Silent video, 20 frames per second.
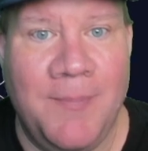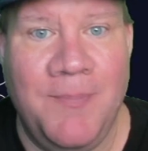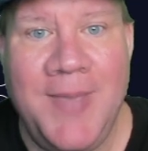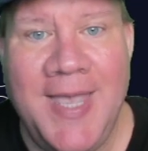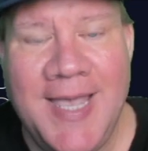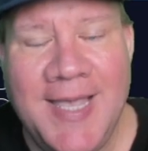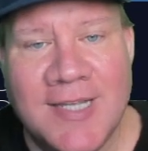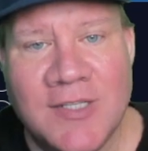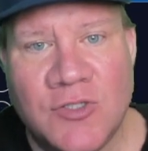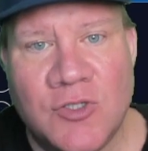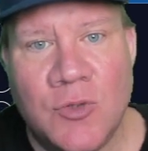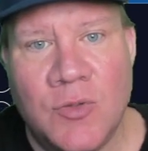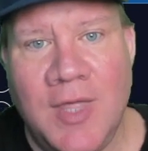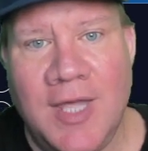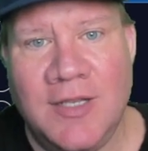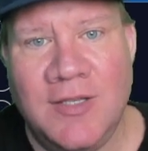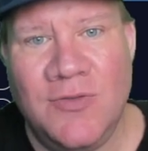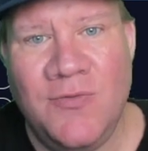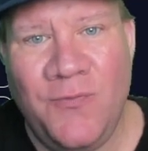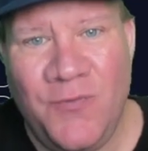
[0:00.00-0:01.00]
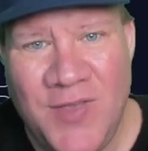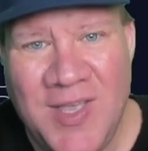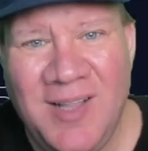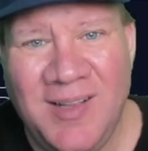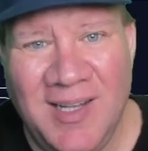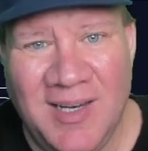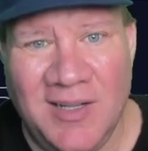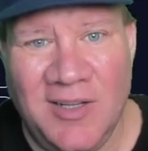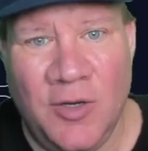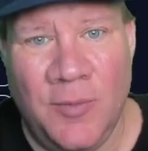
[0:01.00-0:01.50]
Make it so that you
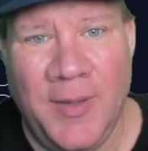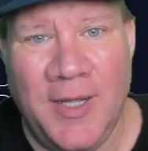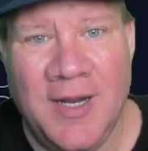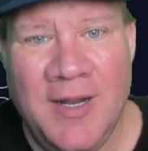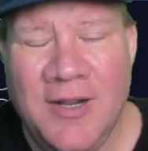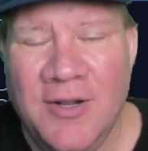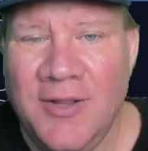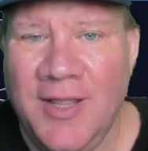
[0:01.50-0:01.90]
feel it a little bit.